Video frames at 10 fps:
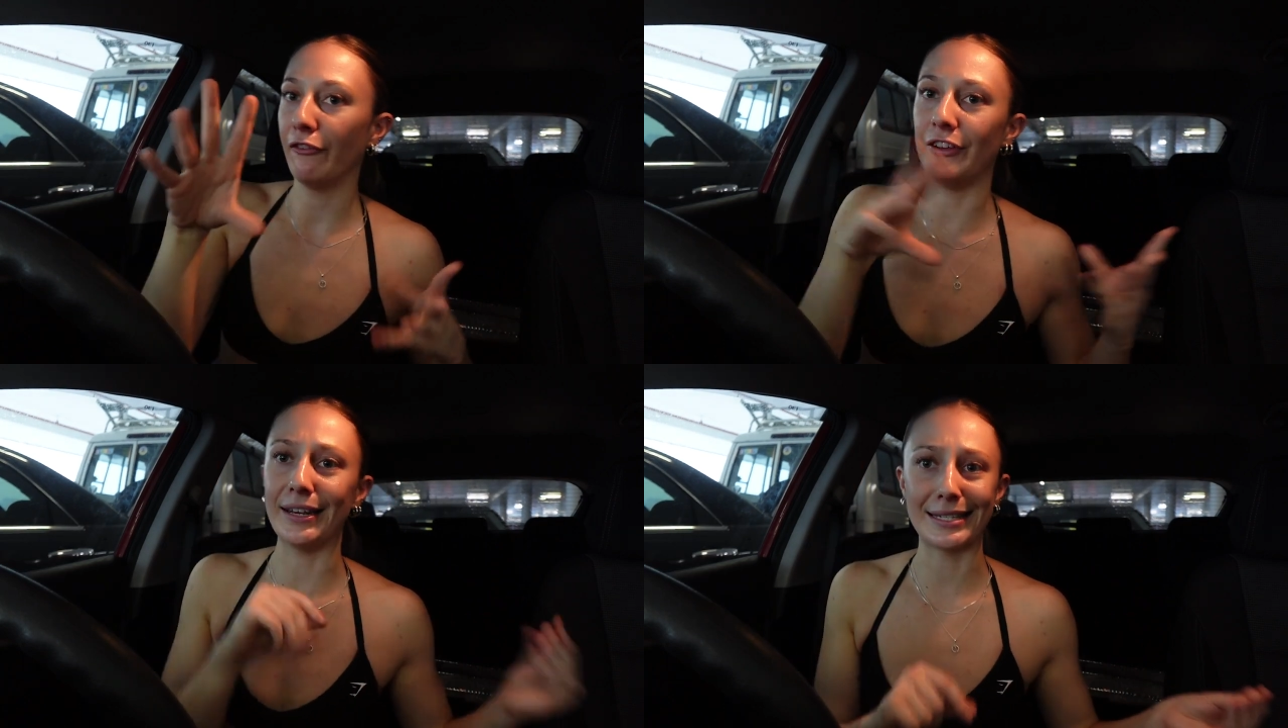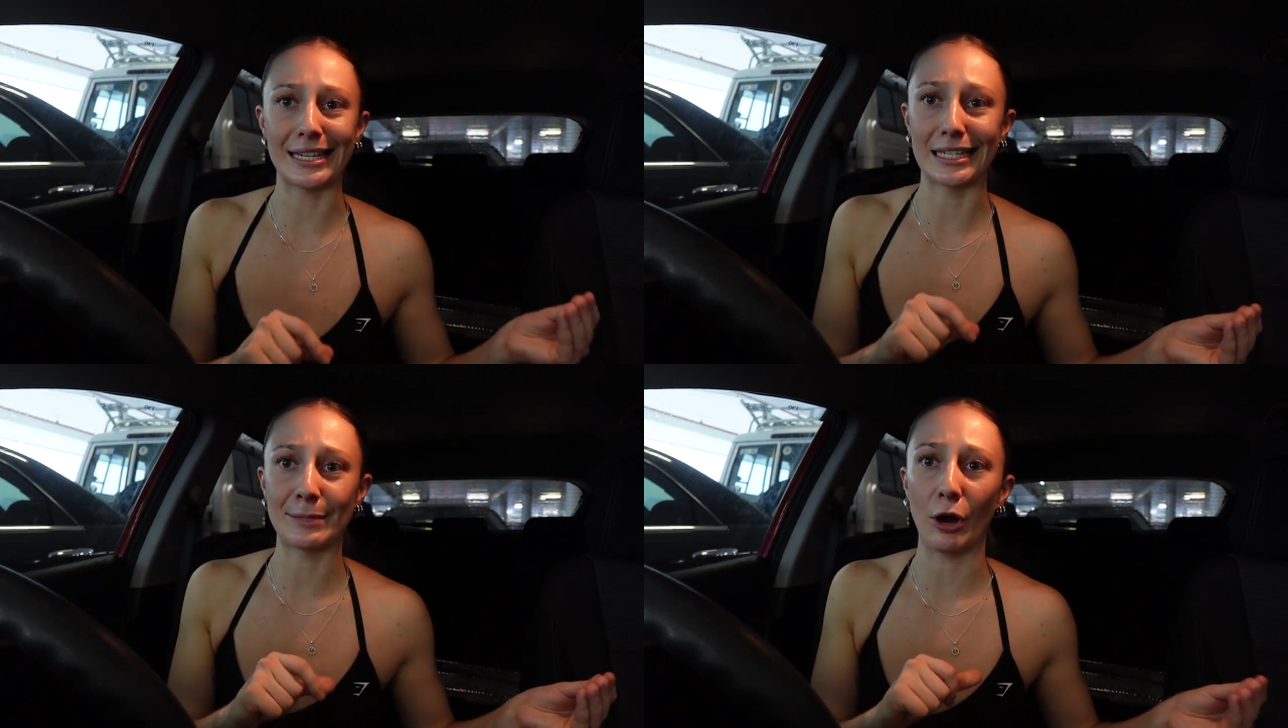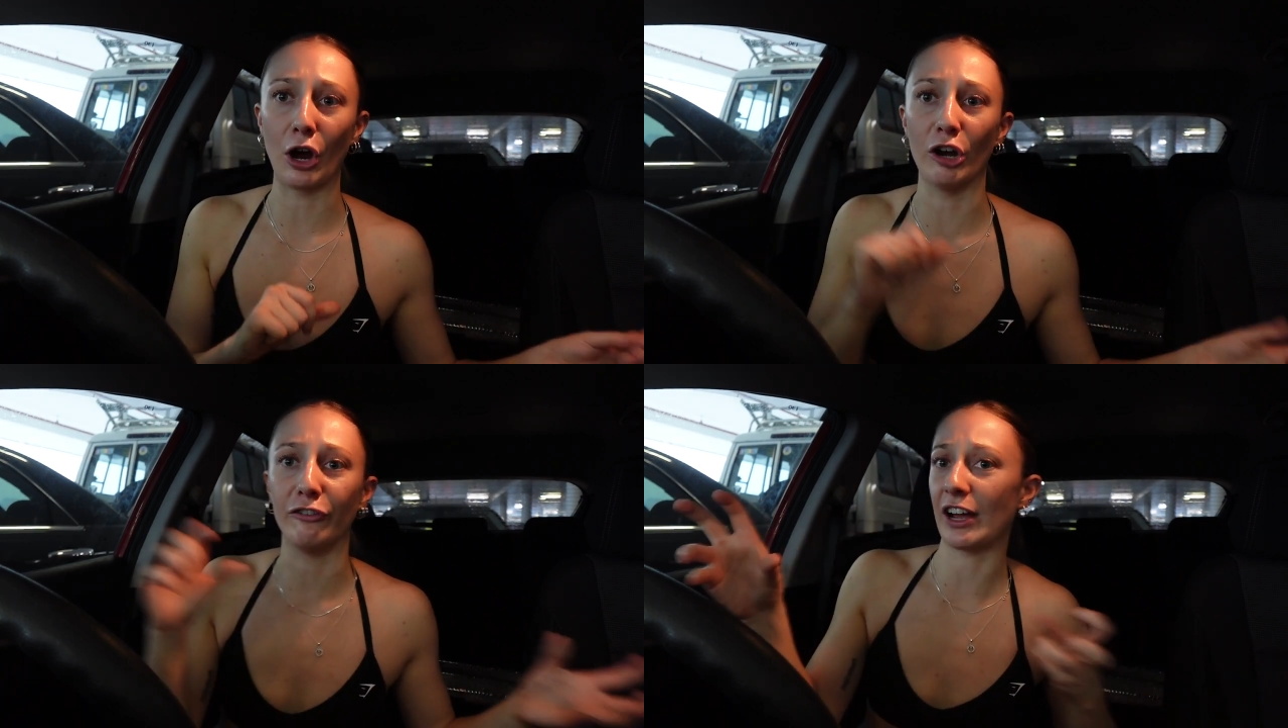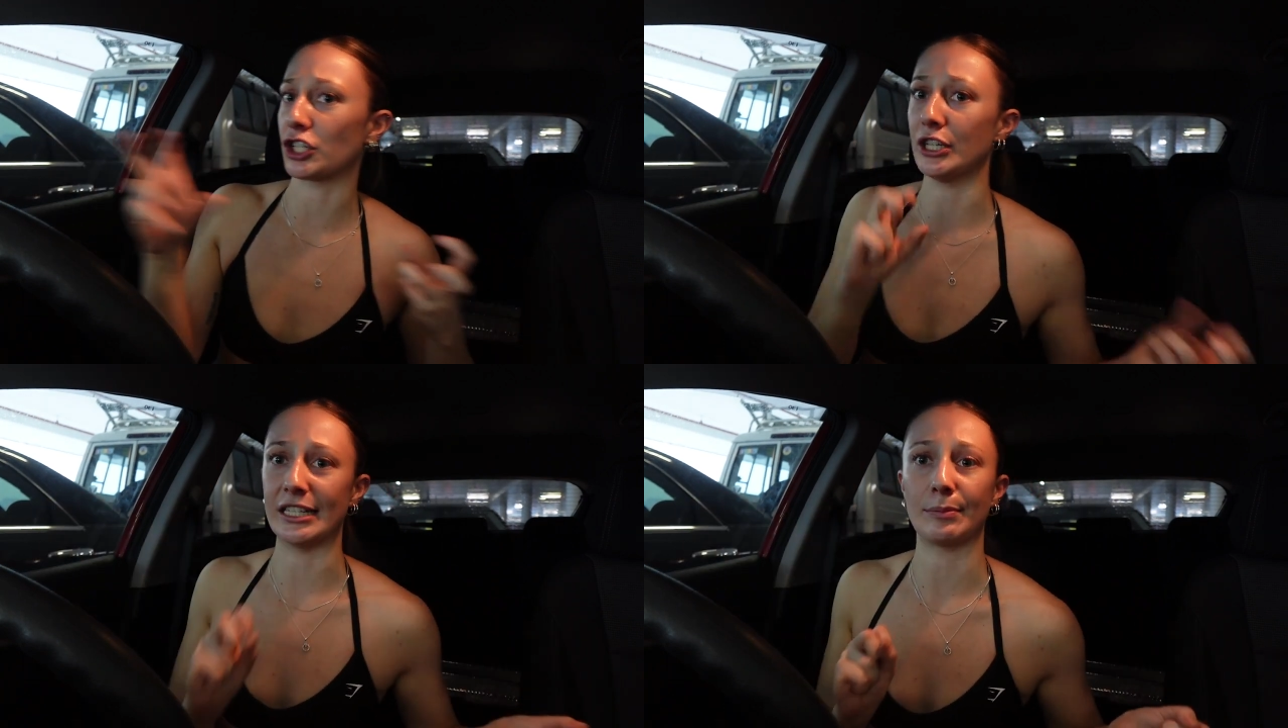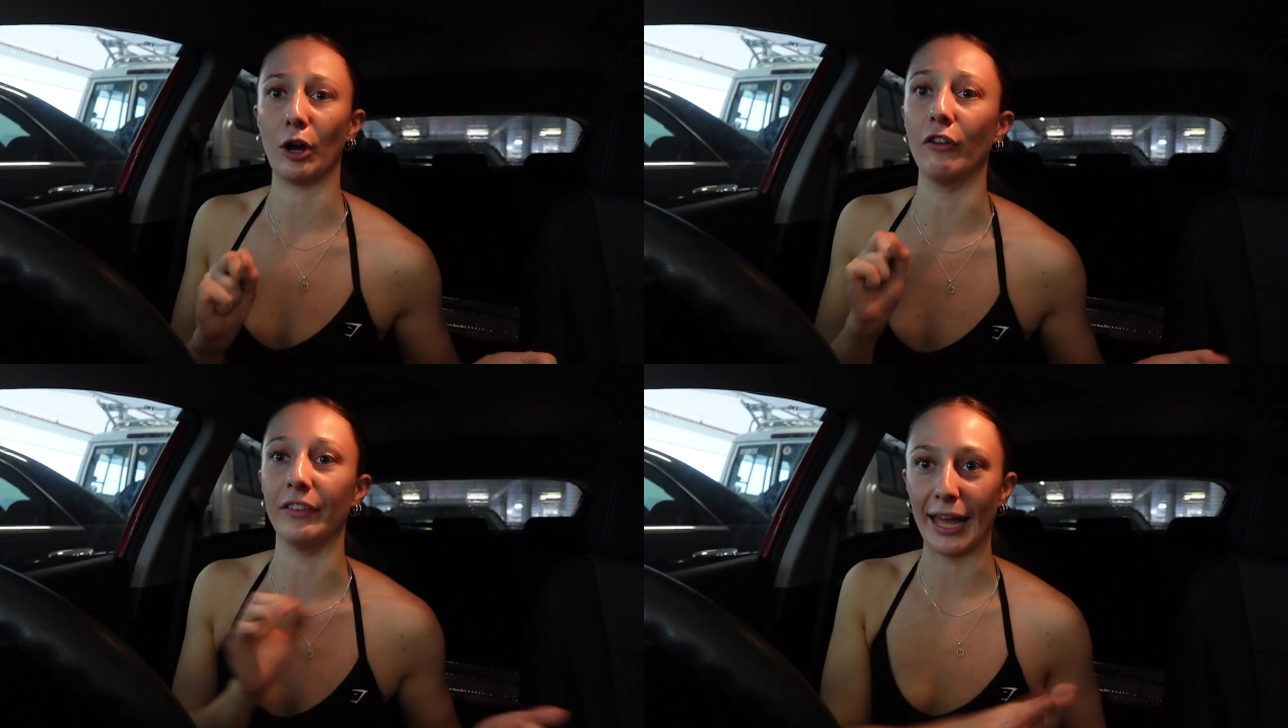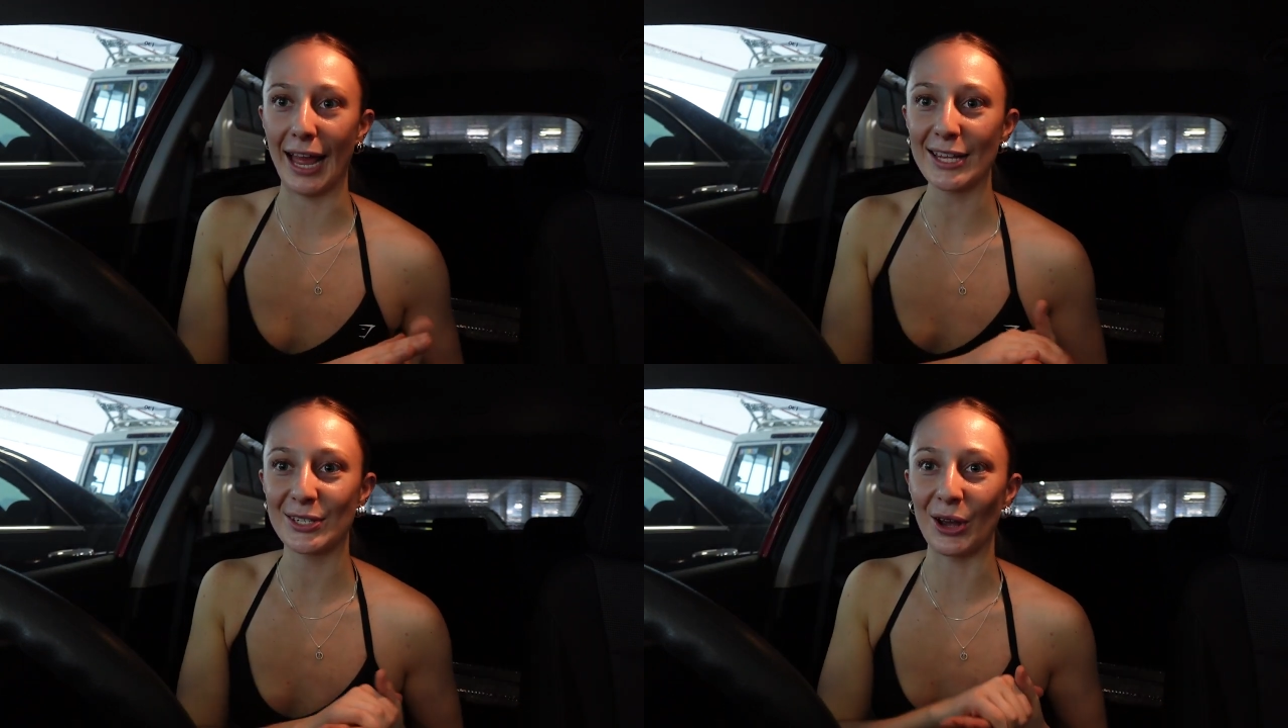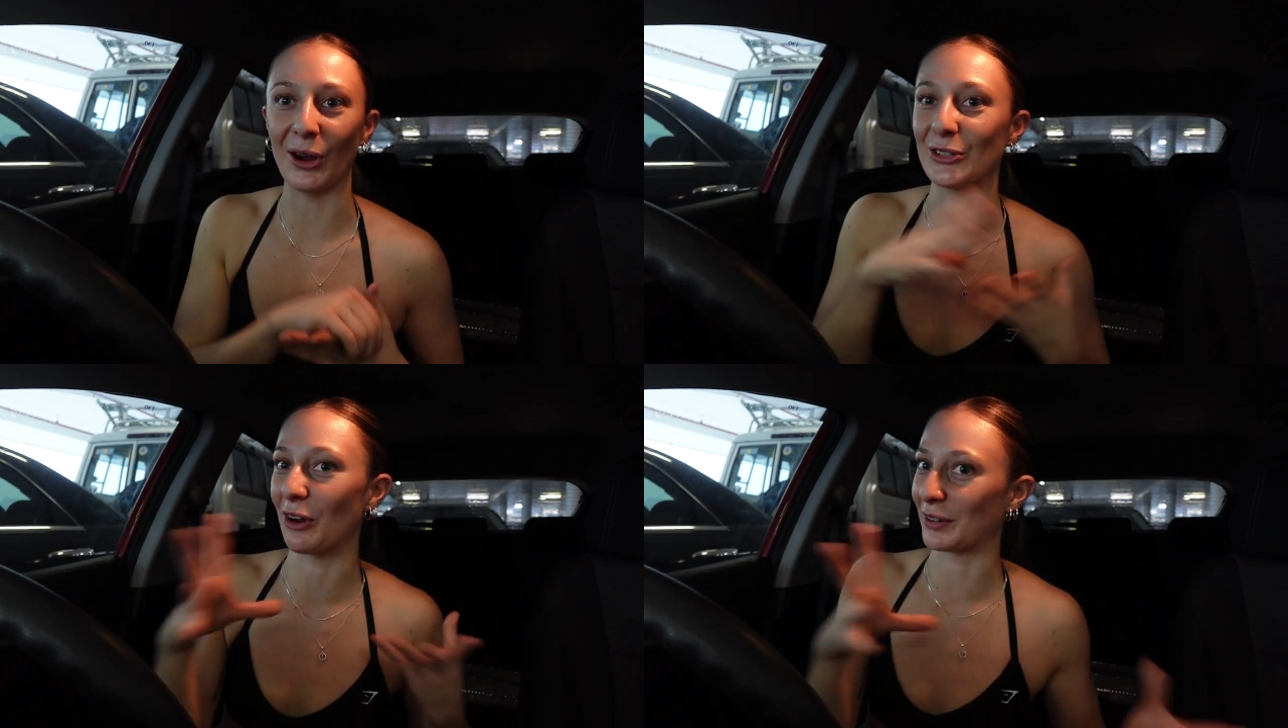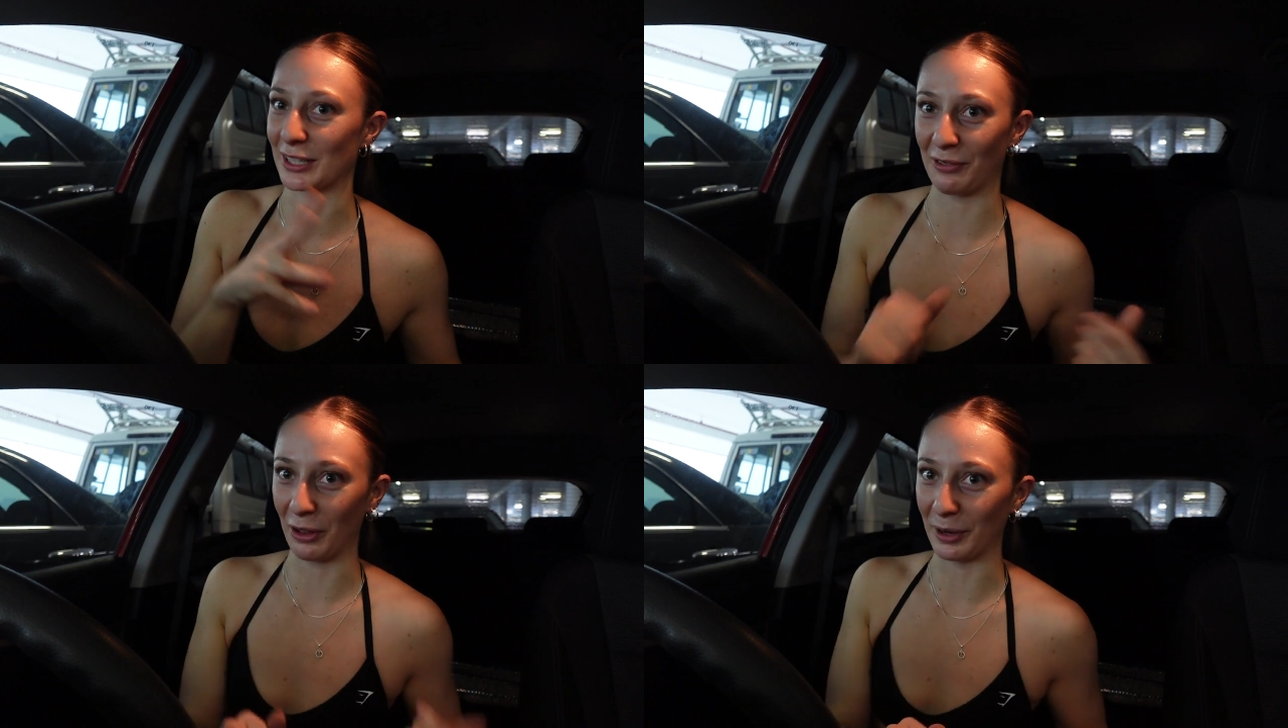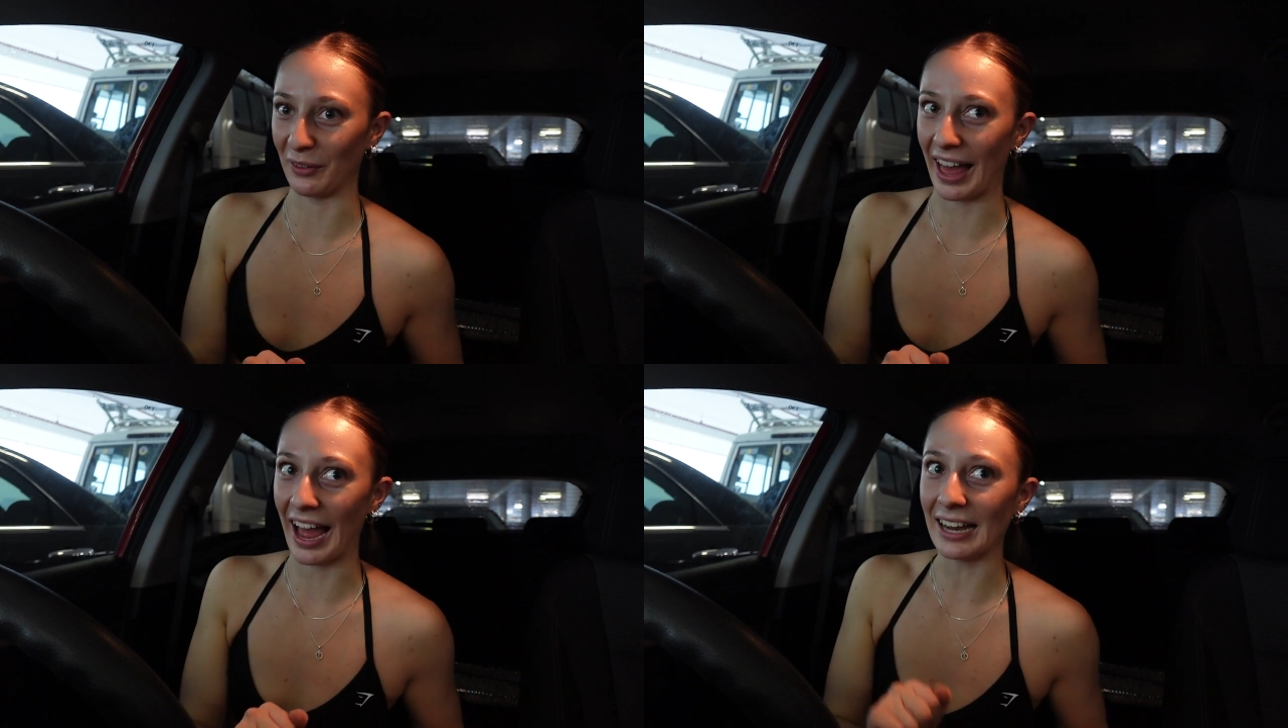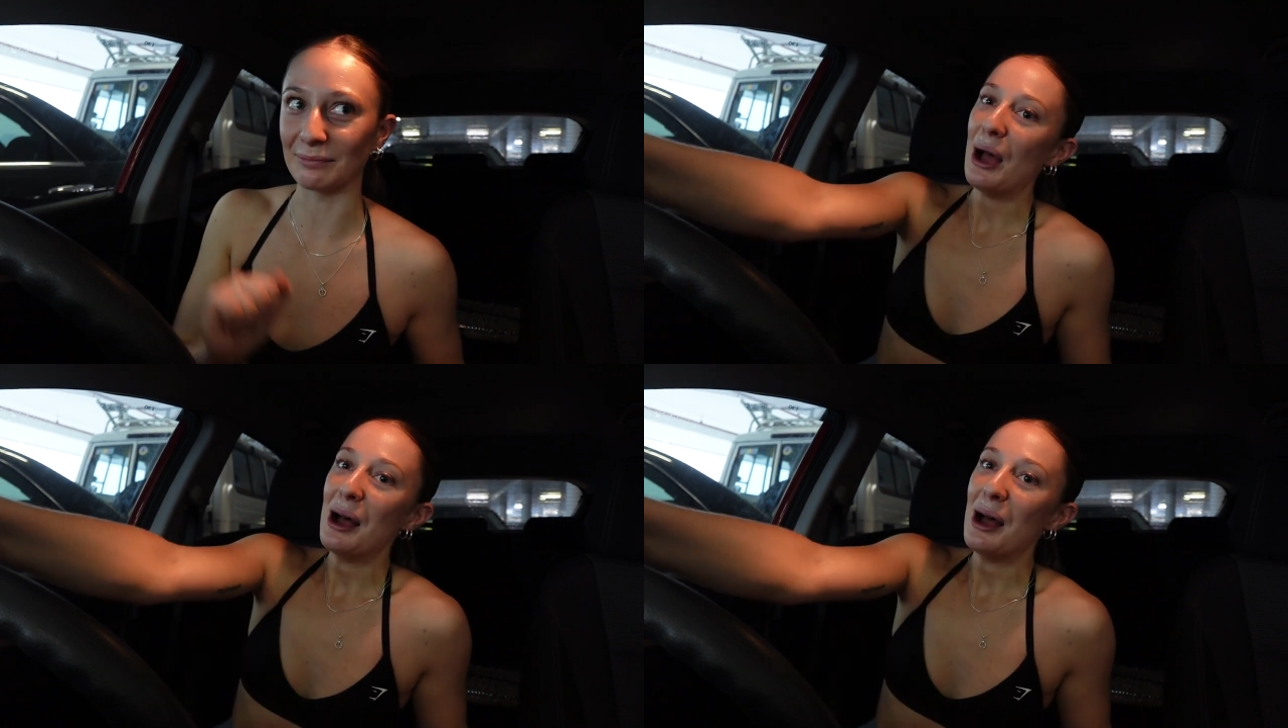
fitness inspo, fashion inspo over there. So don't forget to follow me on that.